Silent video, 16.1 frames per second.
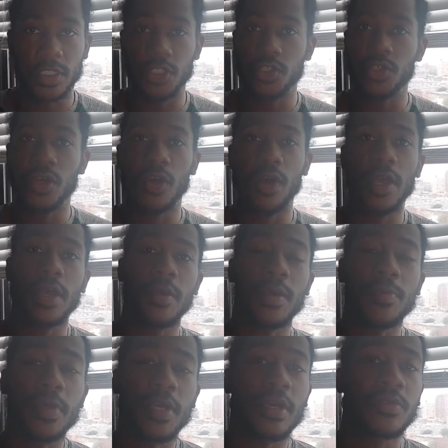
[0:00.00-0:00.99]
You know,
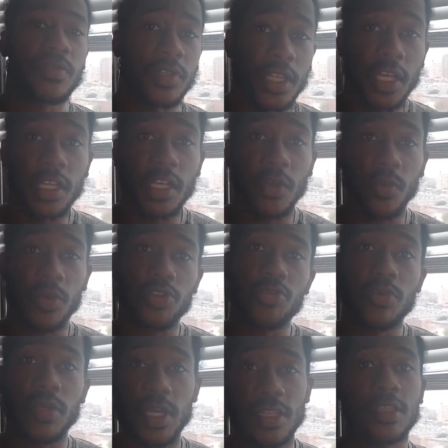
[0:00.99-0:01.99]
it becomes redundant when
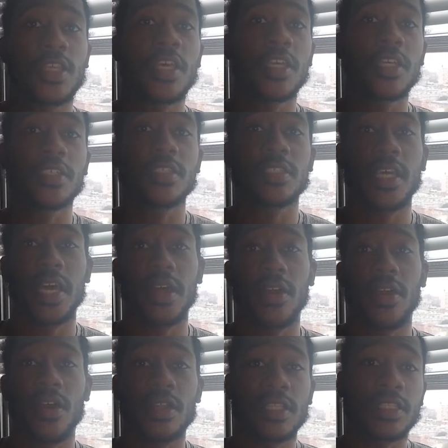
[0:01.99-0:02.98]
you get things
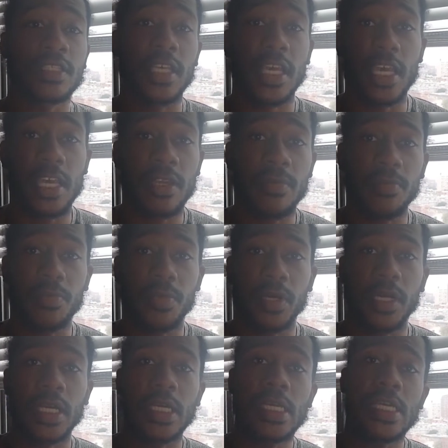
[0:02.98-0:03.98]
that are the same,
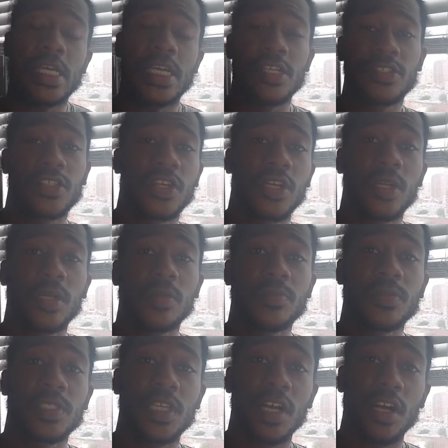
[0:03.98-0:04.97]
but in
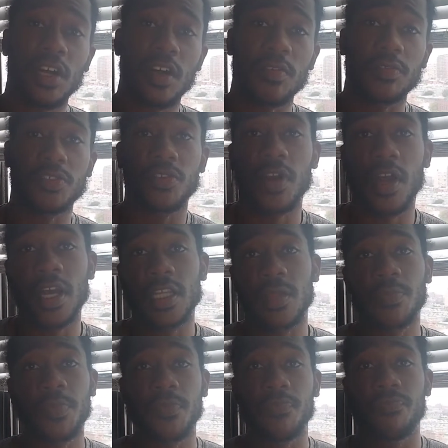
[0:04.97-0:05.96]
terms of trying
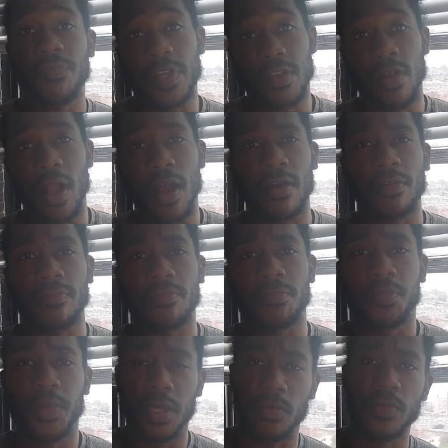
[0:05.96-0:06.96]
to figure out
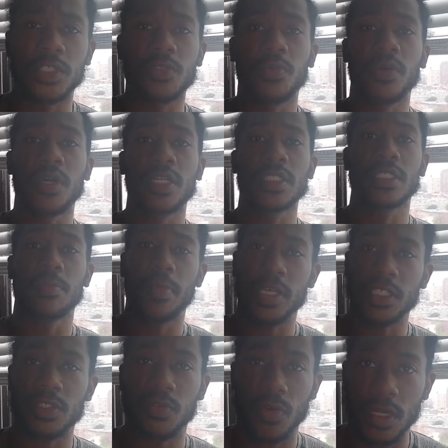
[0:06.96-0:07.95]
and pick which one is the
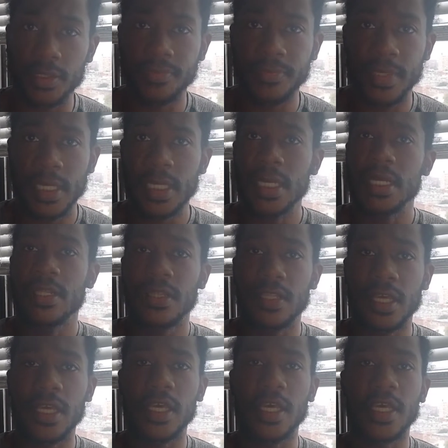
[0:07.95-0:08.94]
best one,
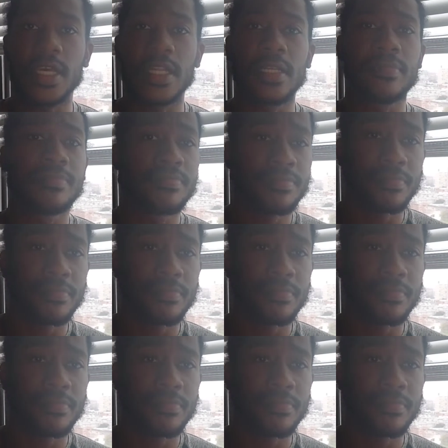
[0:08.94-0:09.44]
then